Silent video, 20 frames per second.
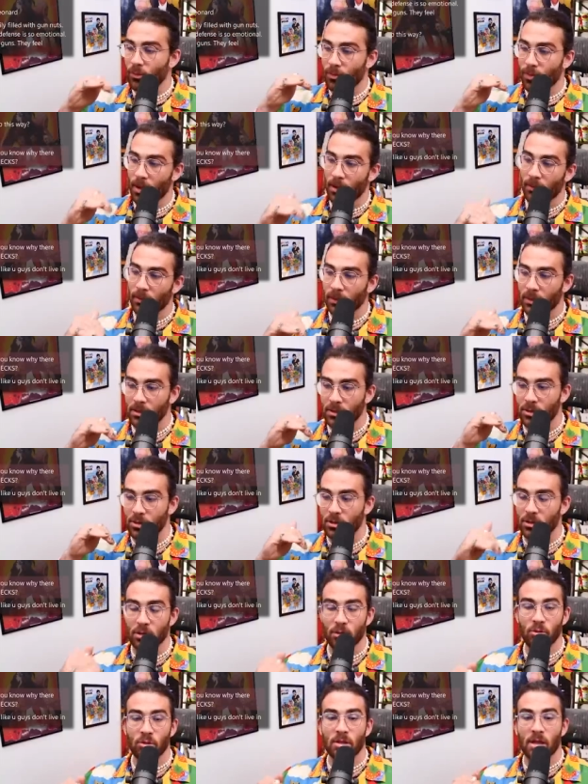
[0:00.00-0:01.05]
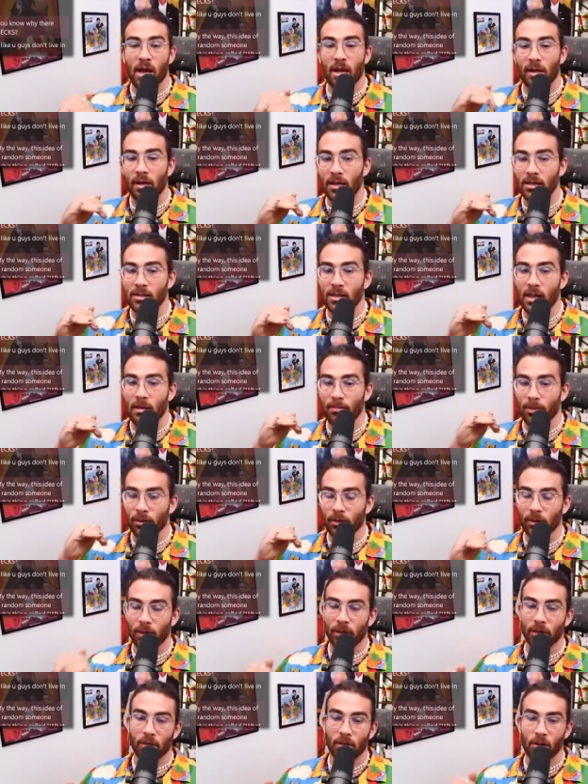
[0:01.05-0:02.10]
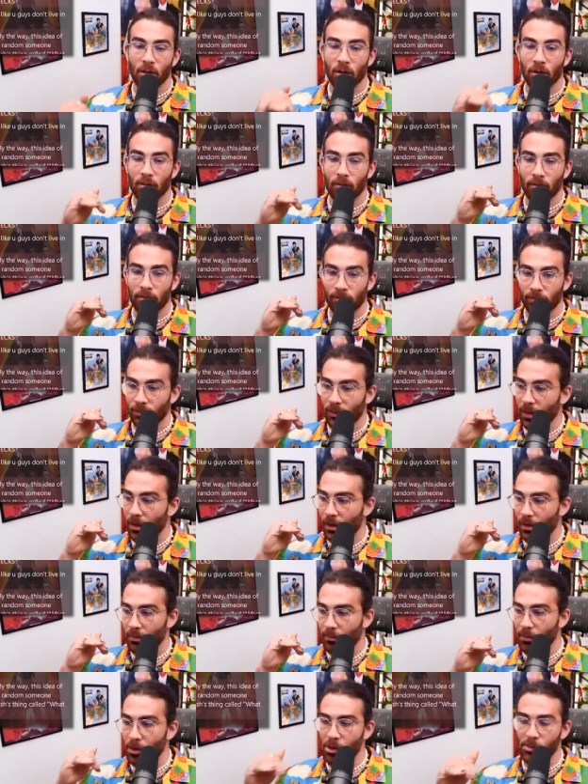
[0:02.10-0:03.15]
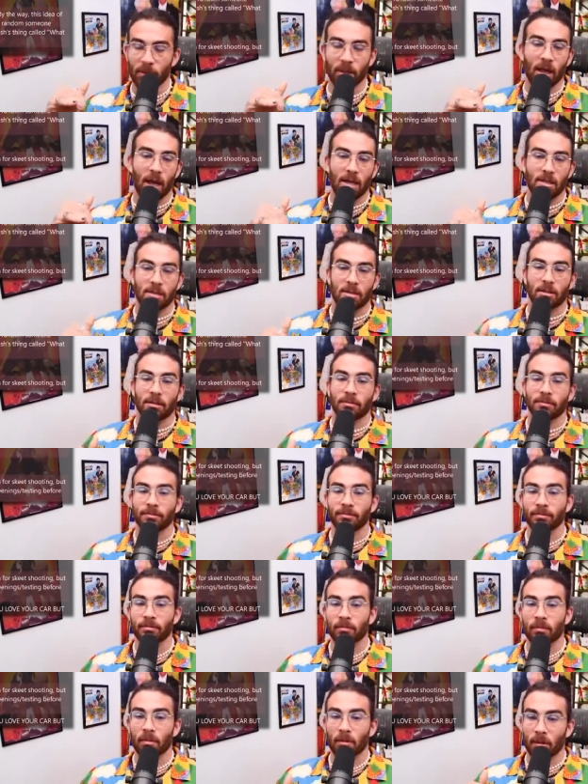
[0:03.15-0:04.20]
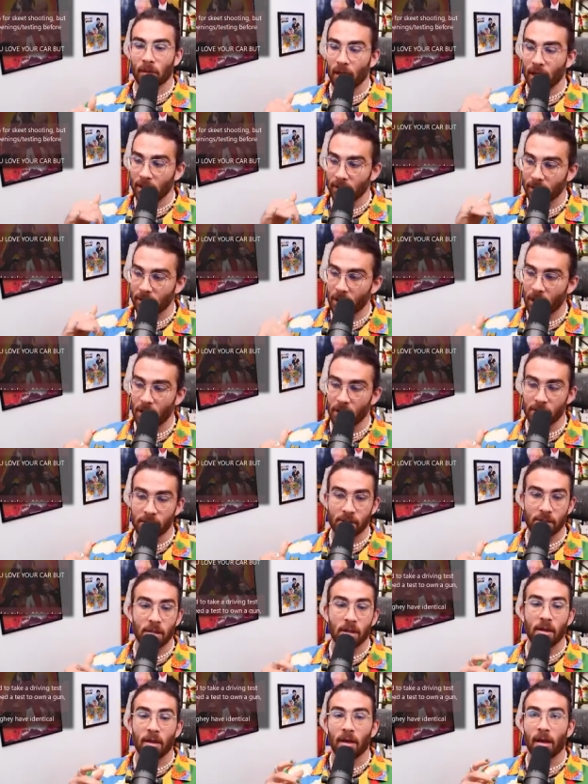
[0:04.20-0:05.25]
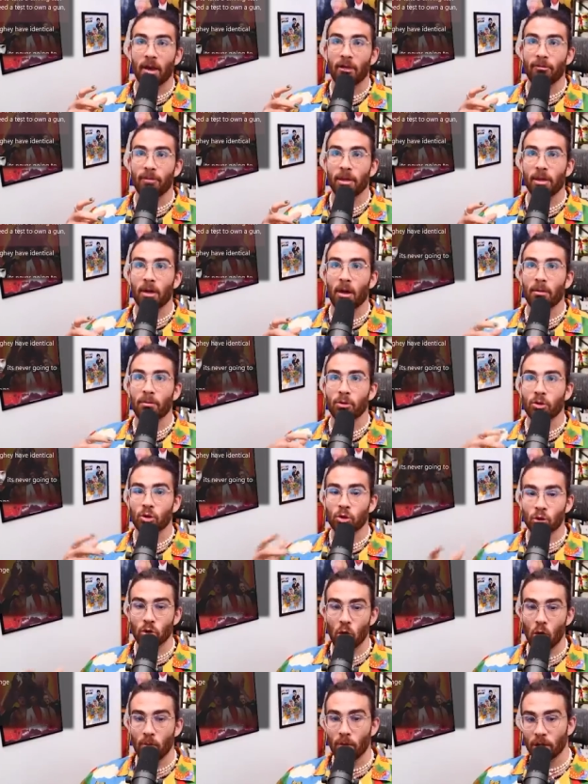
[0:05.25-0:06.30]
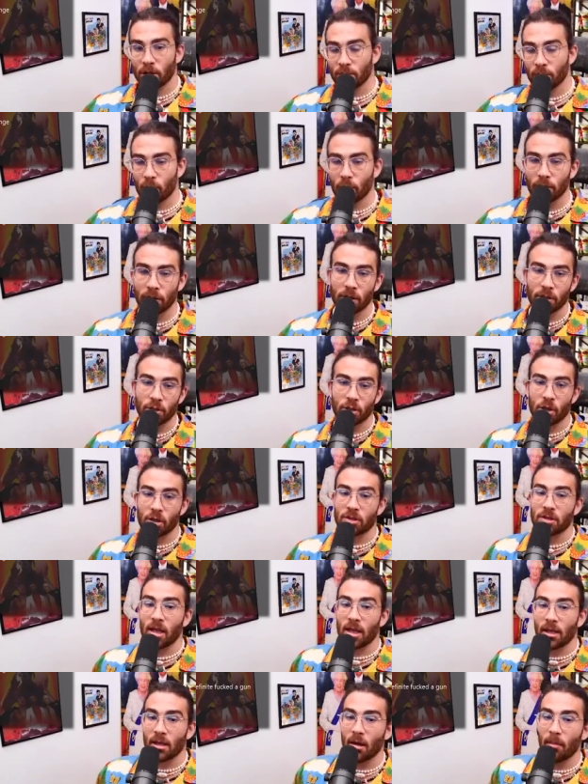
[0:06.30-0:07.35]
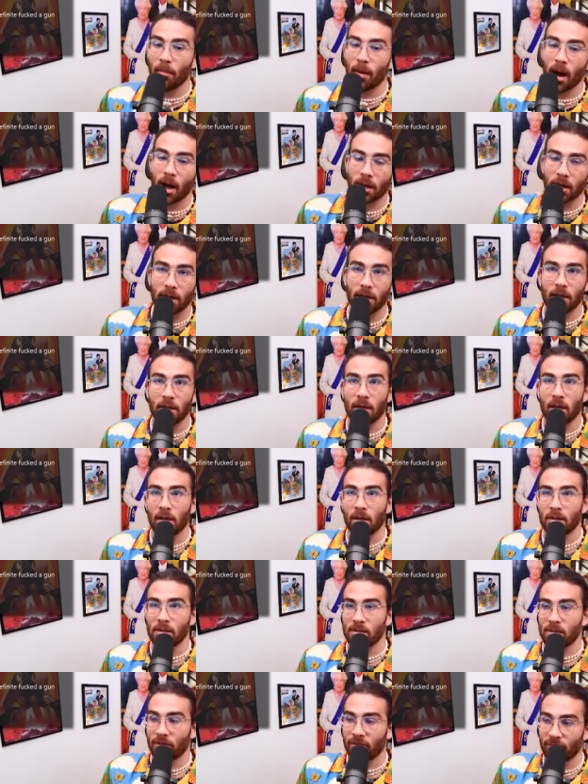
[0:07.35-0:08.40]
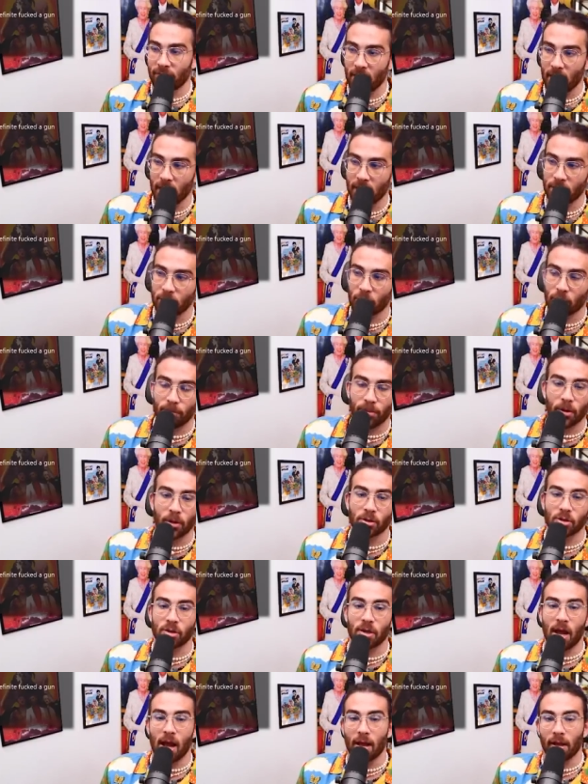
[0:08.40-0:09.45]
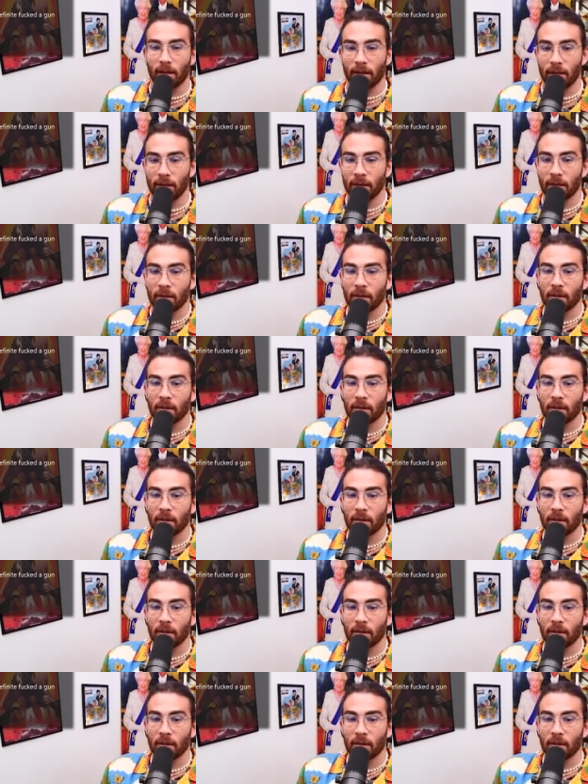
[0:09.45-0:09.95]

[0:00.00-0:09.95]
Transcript: Republicans use that as a political uh, mobilizer and guns have become so much more than just a commodity that has defined your personality.